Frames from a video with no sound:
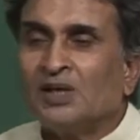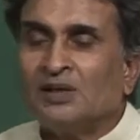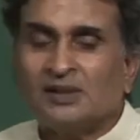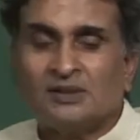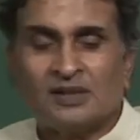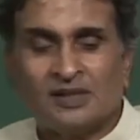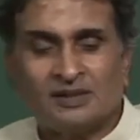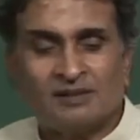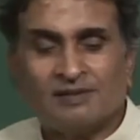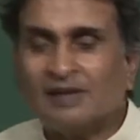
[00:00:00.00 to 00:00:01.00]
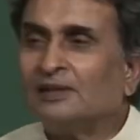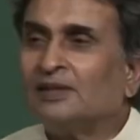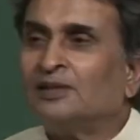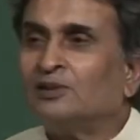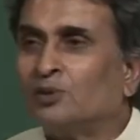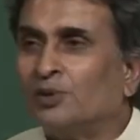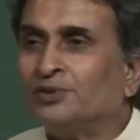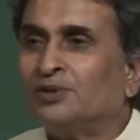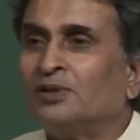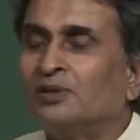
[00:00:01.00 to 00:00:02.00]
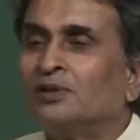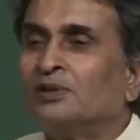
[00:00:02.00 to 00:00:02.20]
In this case, they felt that it is so easy,